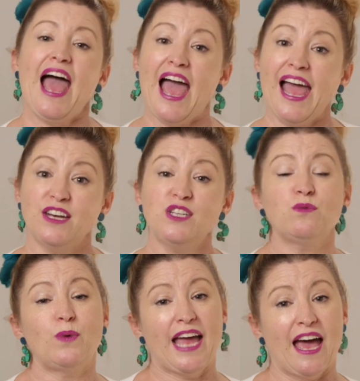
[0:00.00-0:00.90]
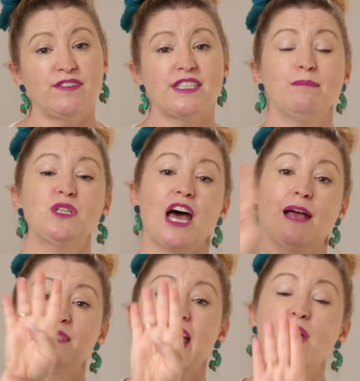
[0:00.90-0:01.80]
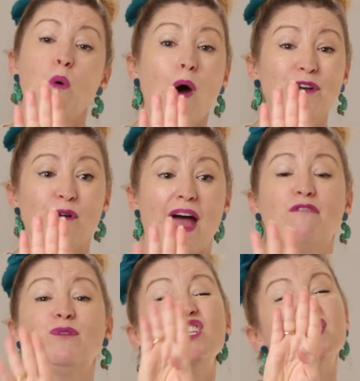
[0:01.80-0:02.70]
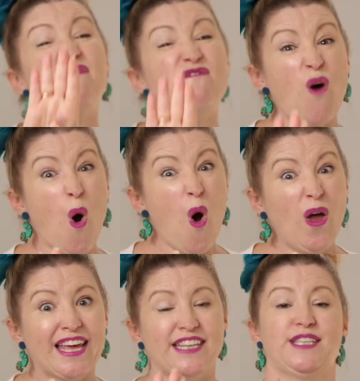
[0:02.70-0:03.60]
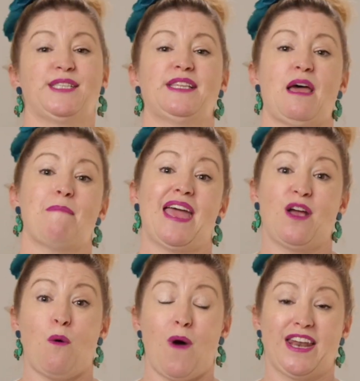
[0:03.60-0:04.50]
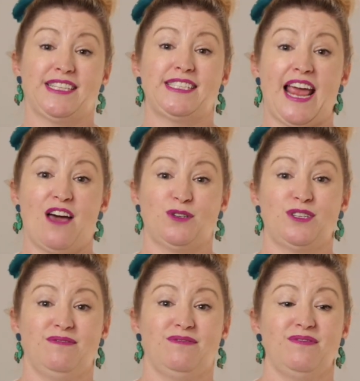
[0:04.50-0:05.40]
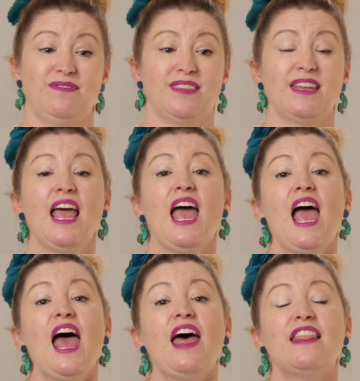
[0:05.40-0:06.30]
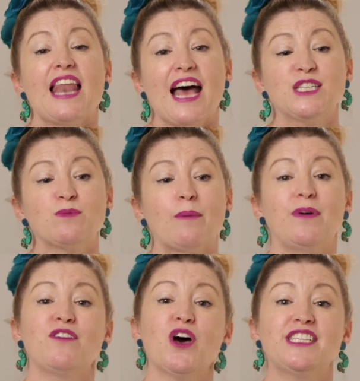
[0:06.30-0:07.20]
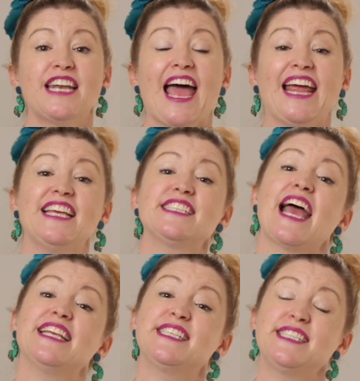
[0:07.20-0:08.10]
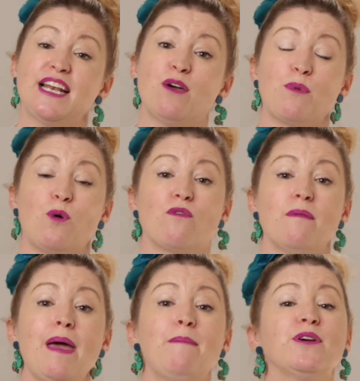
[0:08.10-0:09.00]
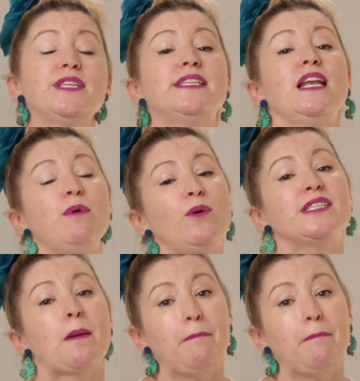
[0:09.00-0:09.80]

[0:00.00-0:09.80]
And we have sometimes a quadgraph, which is four letters that make one sound. Last one we've got today is a syllable. Remember, a syllable is a